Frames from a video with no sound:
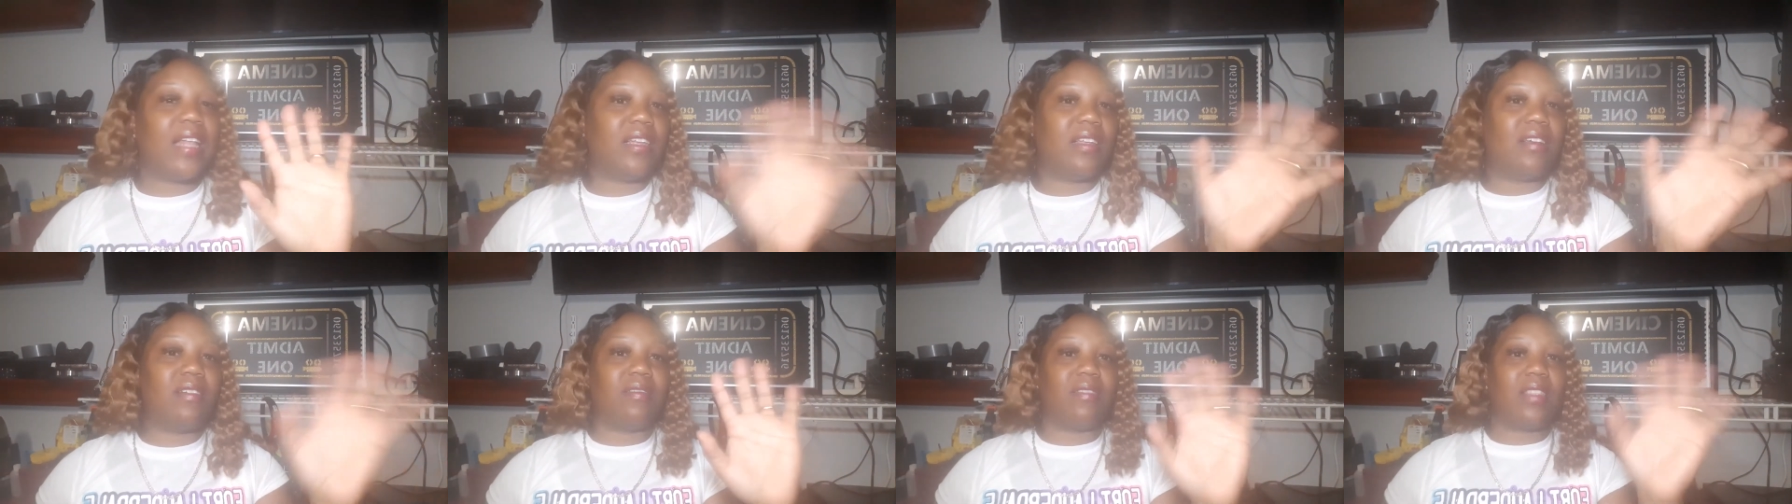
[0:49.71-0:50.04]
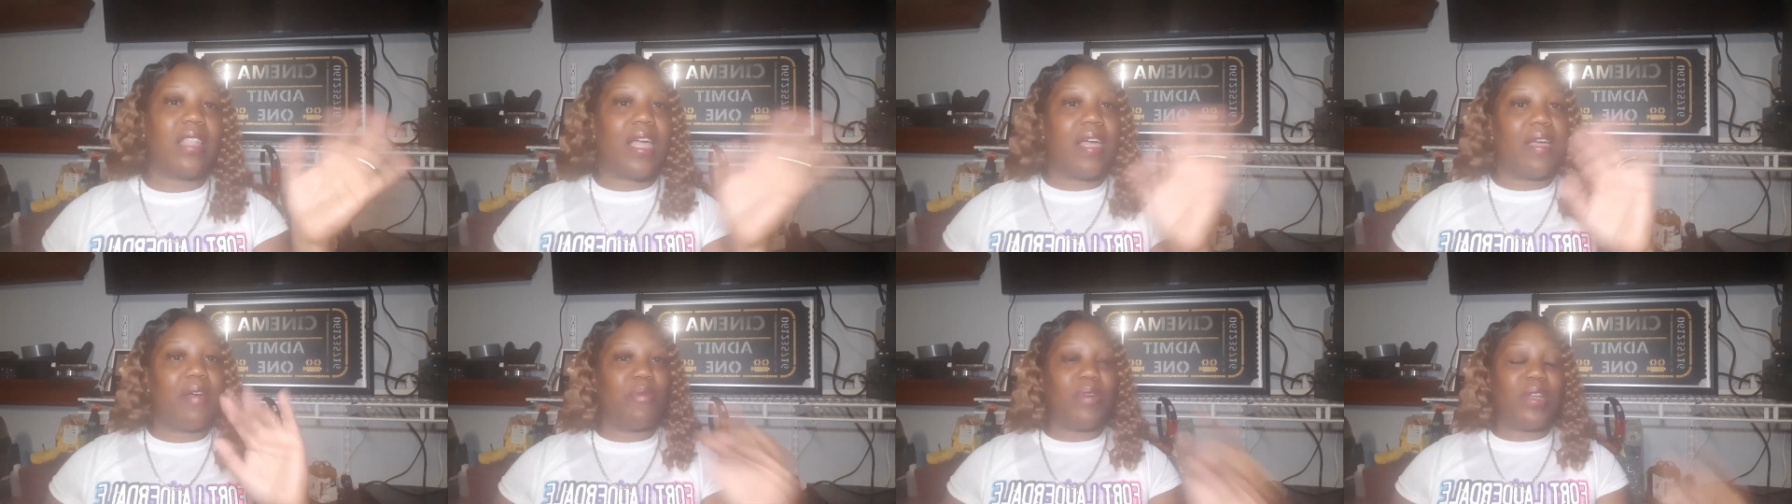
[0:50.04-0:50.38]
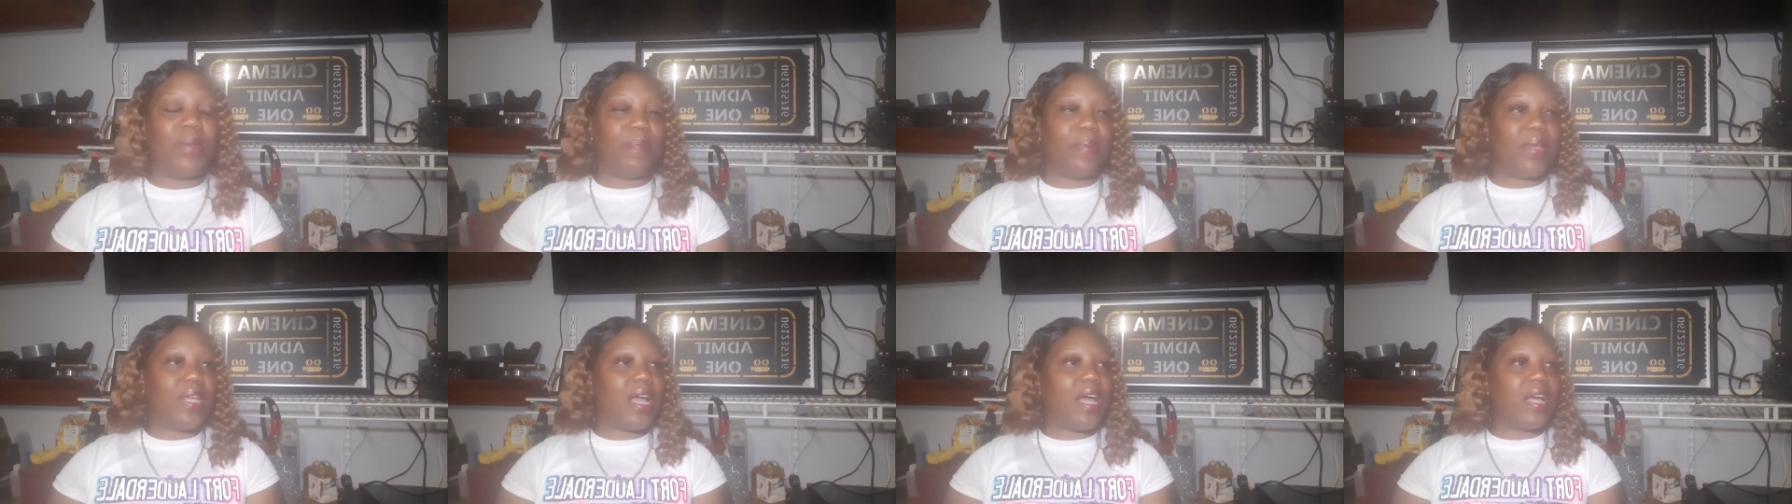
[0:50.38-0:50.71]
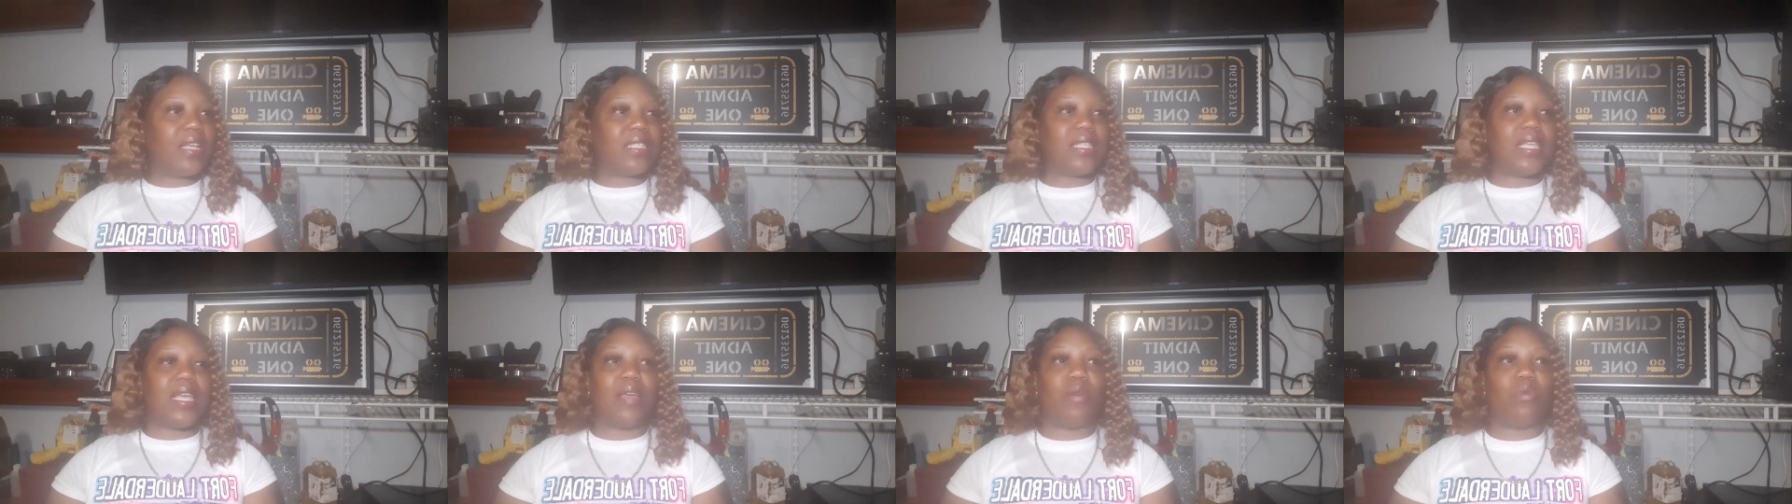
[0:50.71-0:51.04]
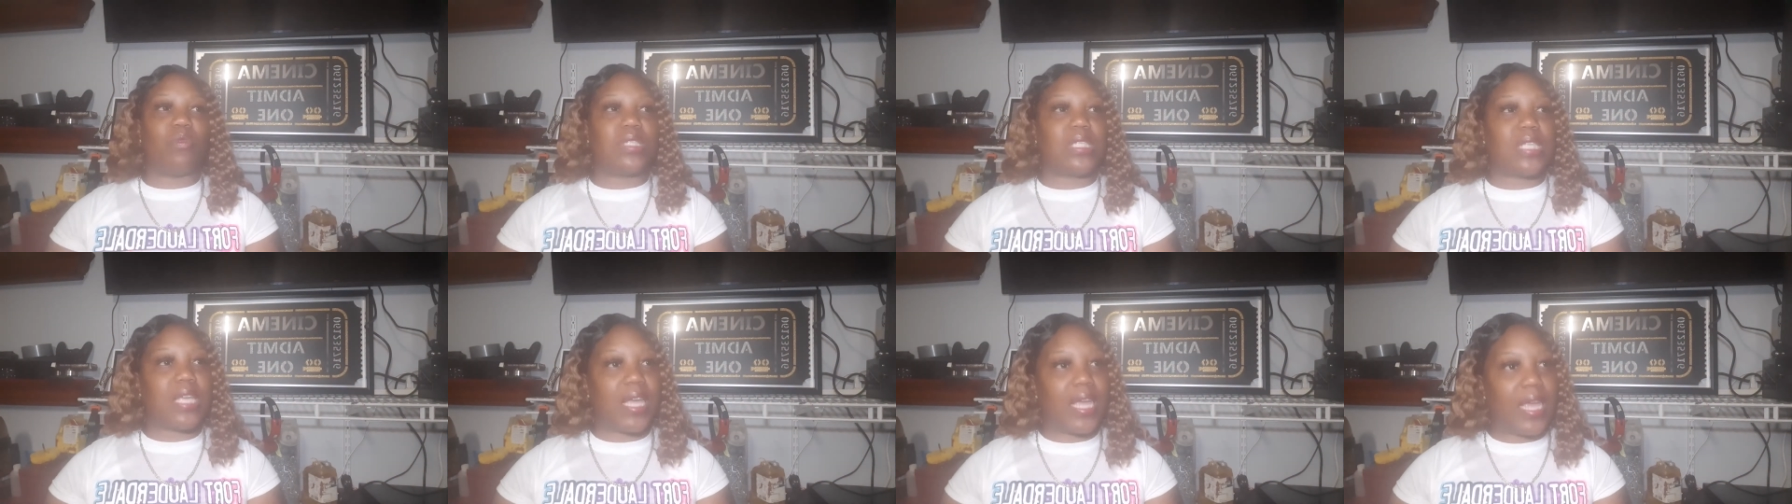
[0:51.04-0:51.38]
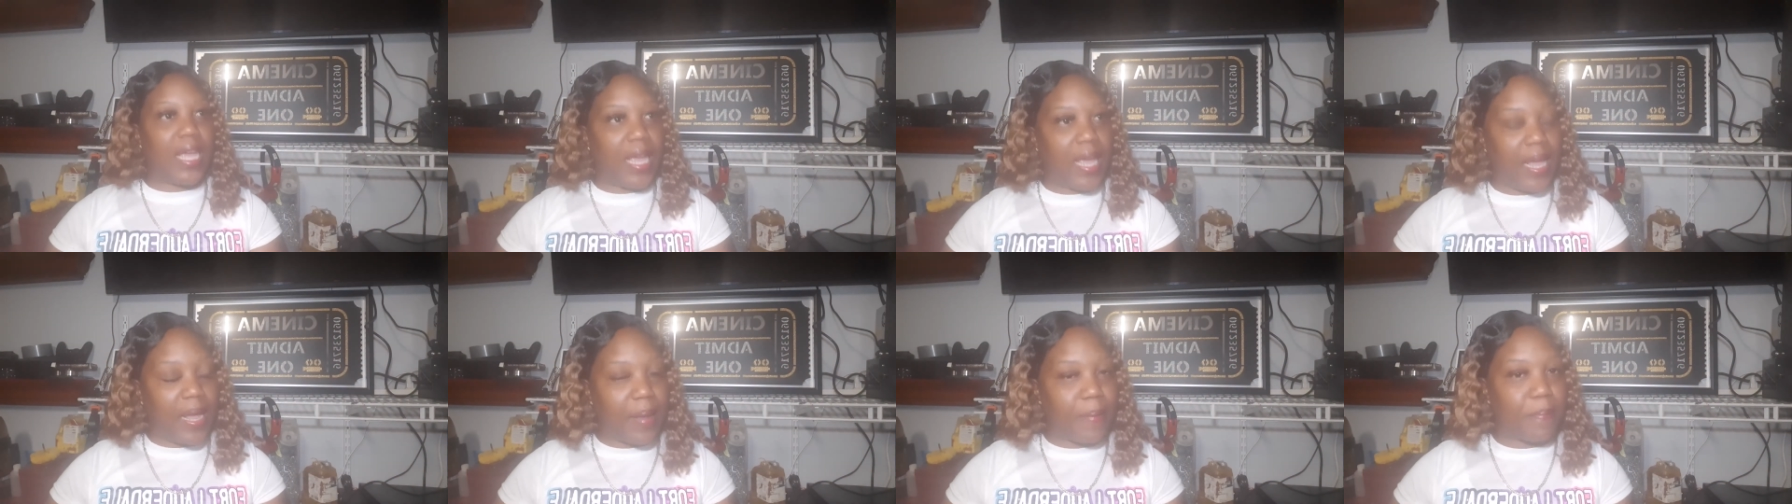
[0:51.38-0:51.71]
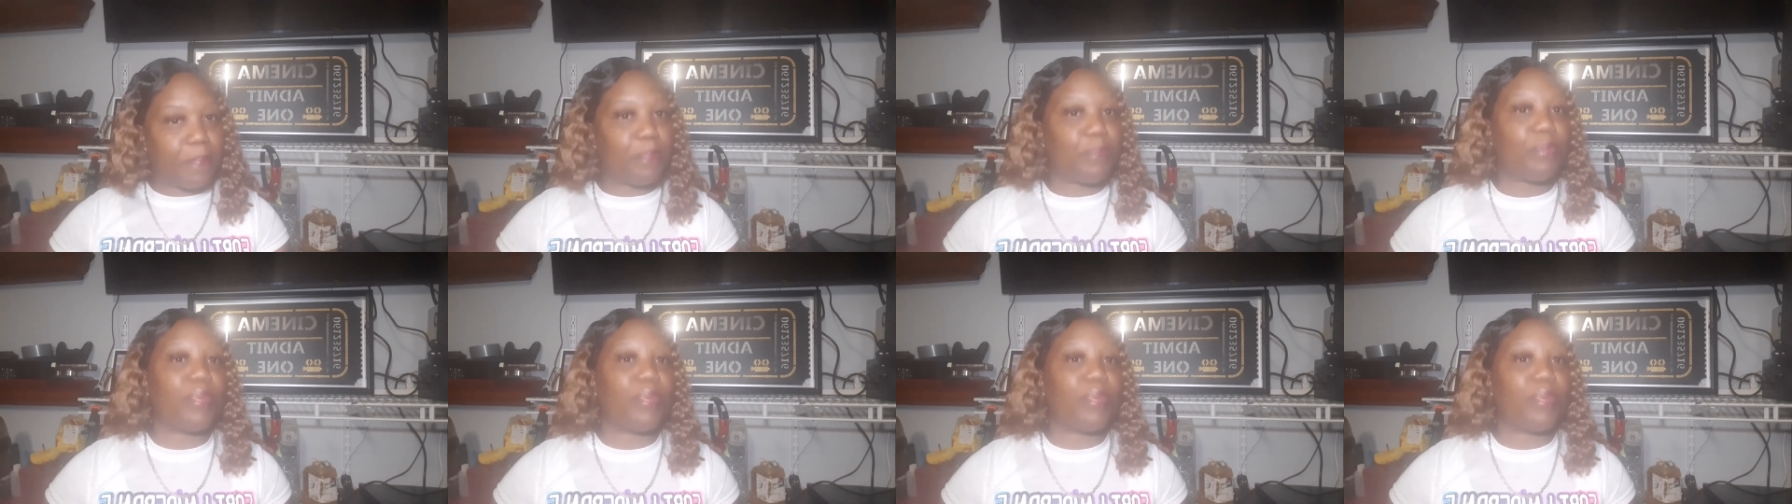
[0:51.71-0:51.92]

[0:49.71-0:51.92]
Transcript: little thing with Beyonce it was a hit.